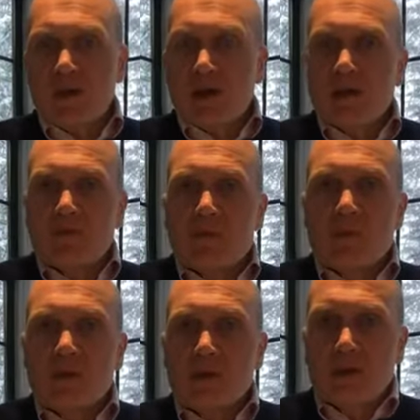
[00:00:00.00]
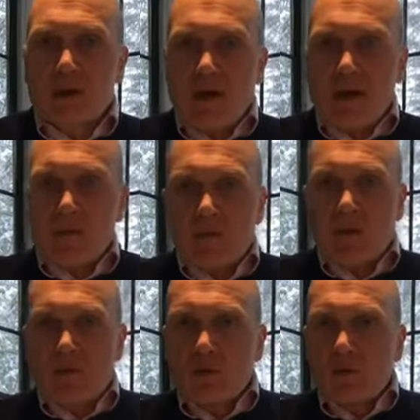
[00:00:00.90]
And if you
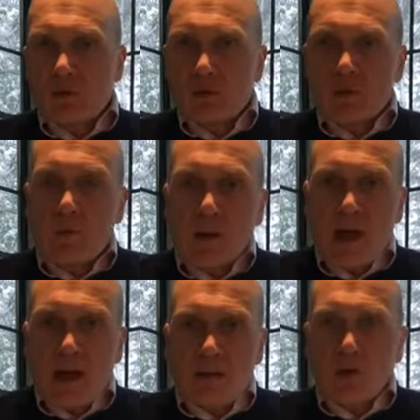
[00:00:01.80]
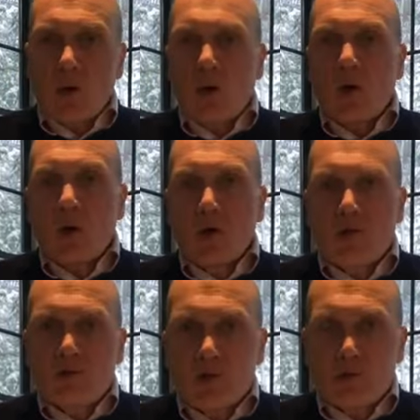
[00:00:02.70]
can combine all
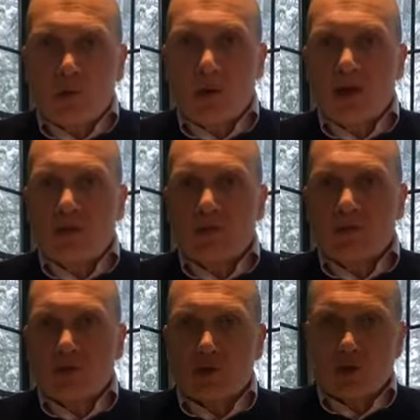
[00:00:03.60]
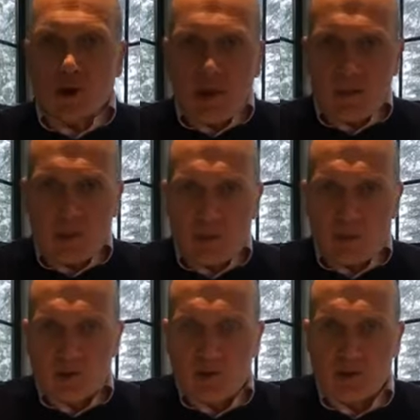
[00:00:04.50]
of those ways of describing your
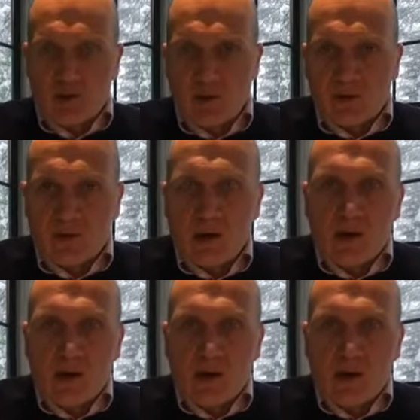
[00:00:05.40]
business strengths,